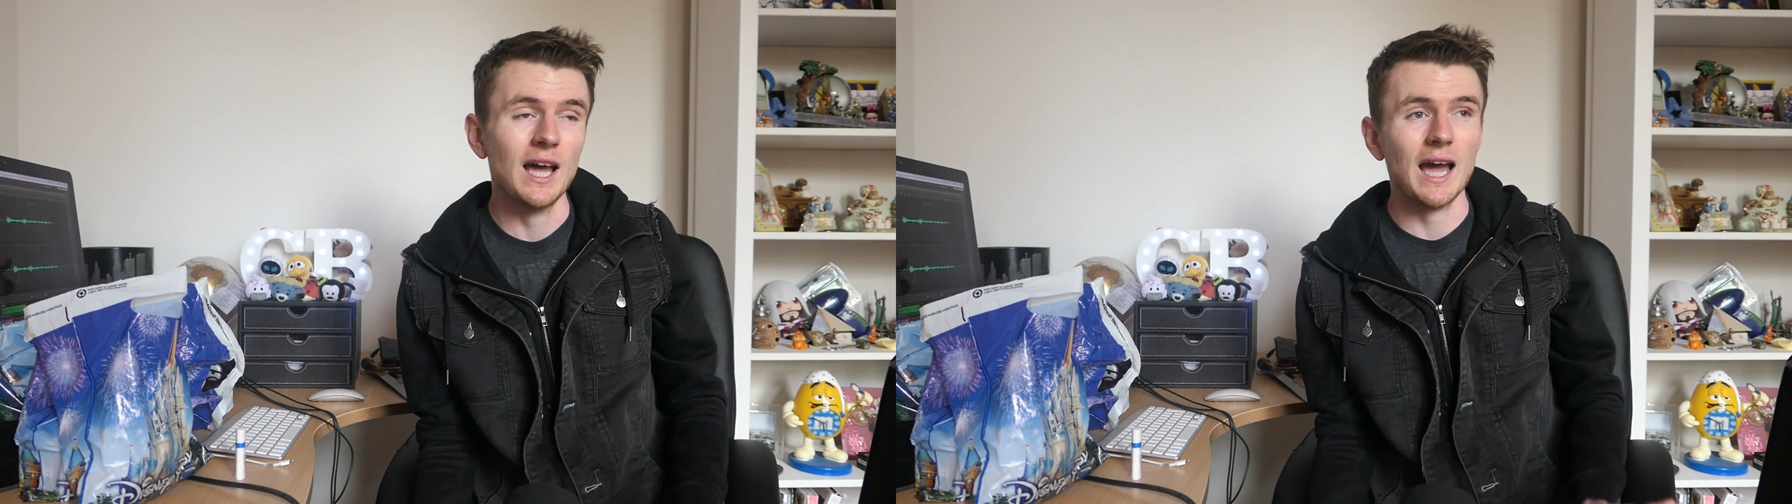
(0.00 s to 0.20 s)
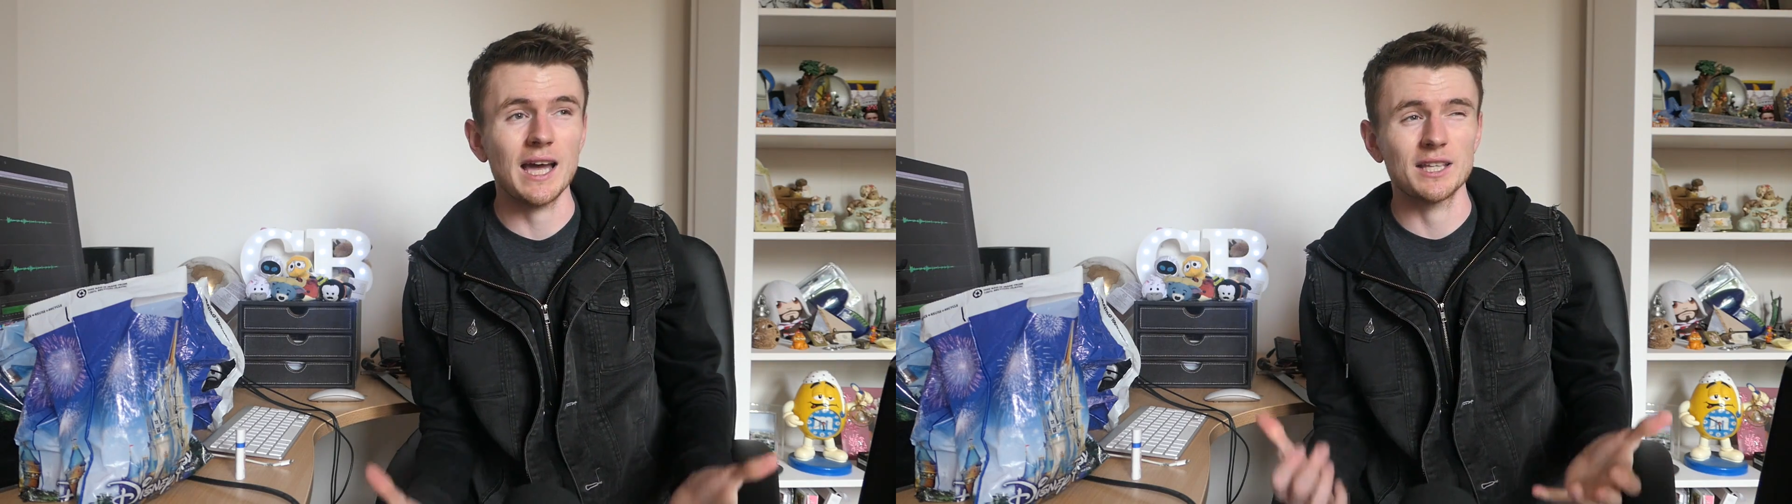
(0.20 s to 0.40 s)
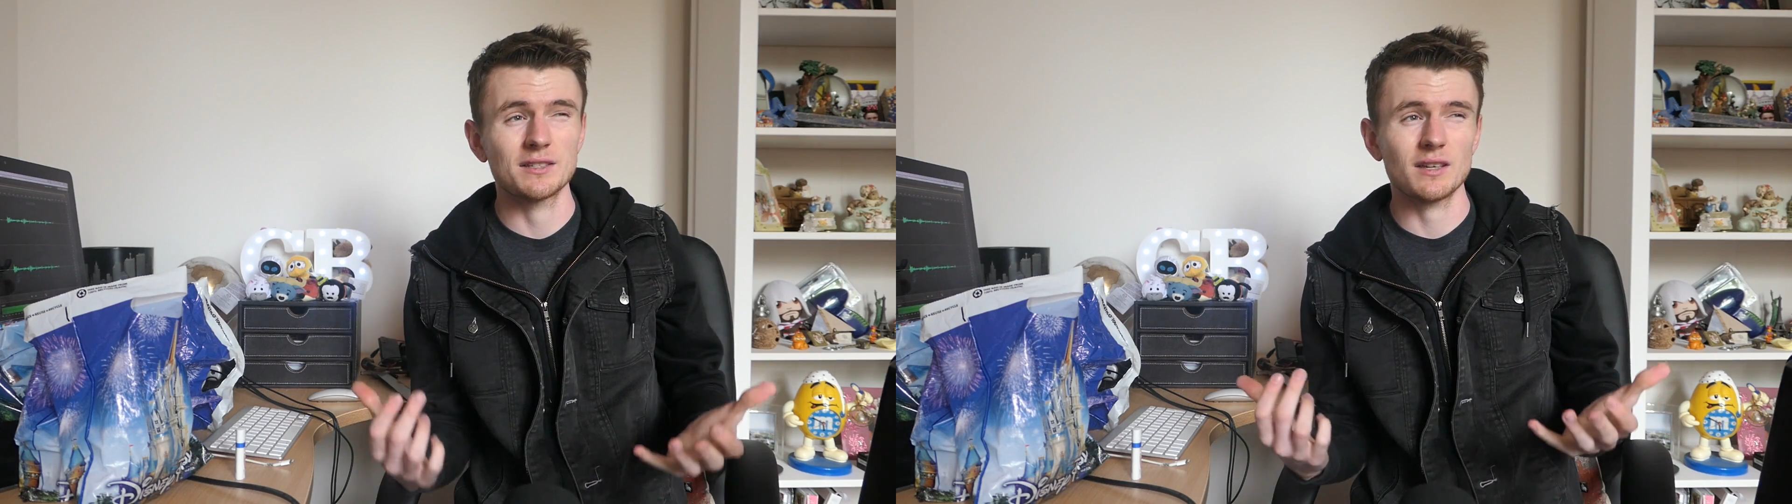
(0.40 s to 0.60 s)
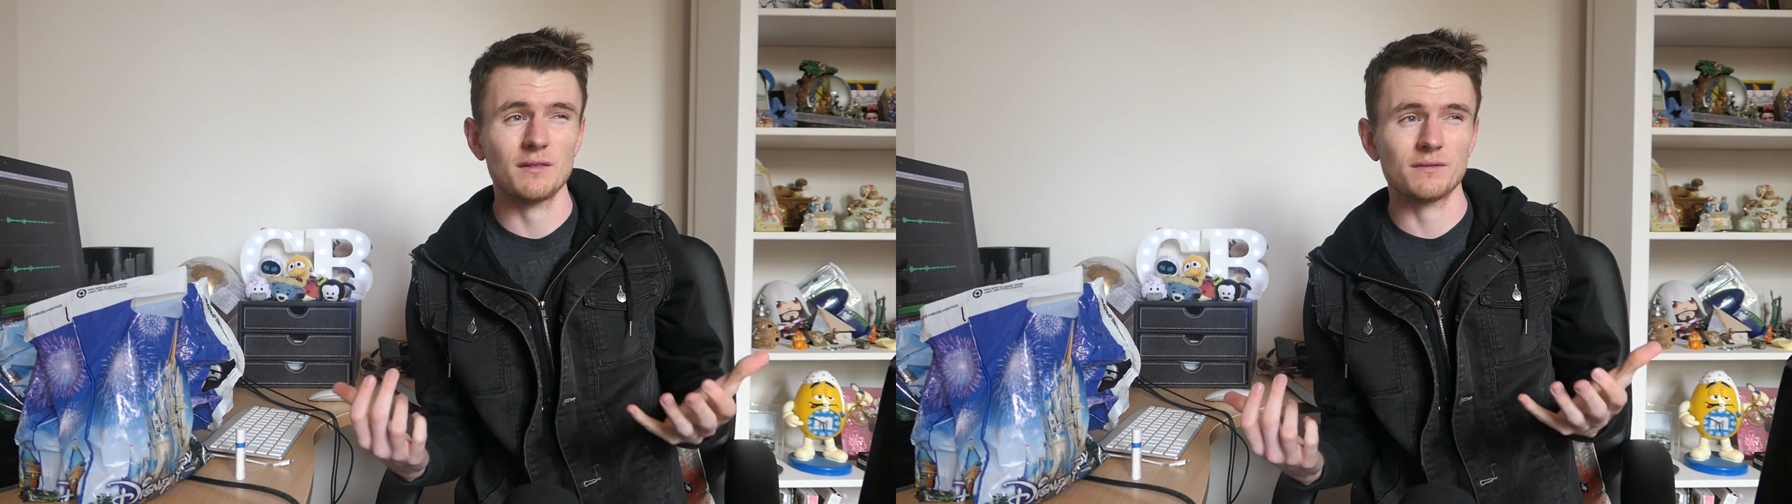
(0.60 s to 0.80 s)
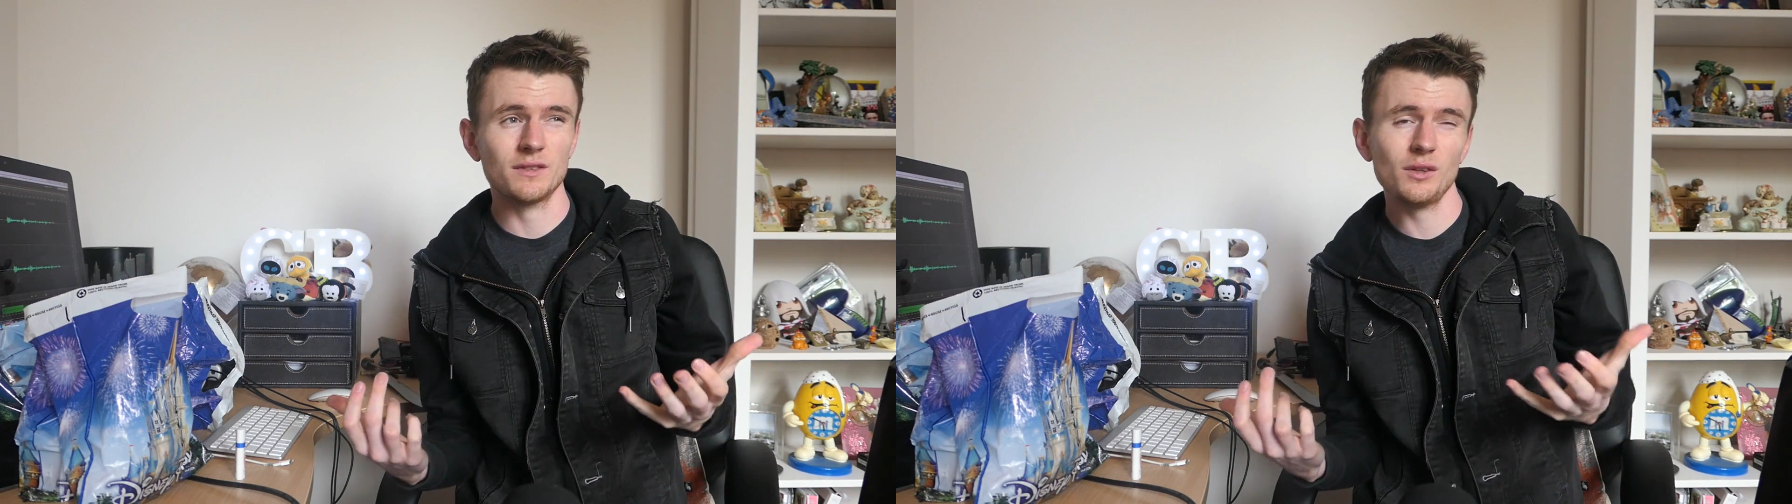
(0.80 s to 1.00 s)
and
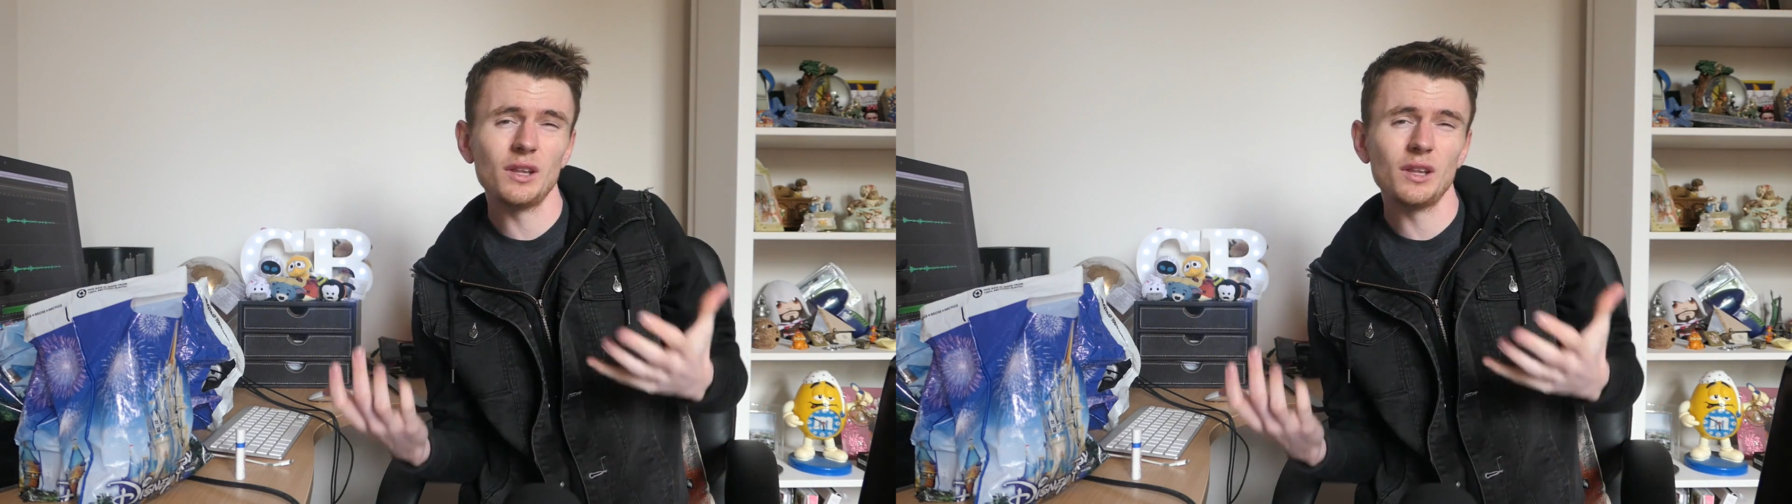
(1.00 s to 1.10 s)
I've not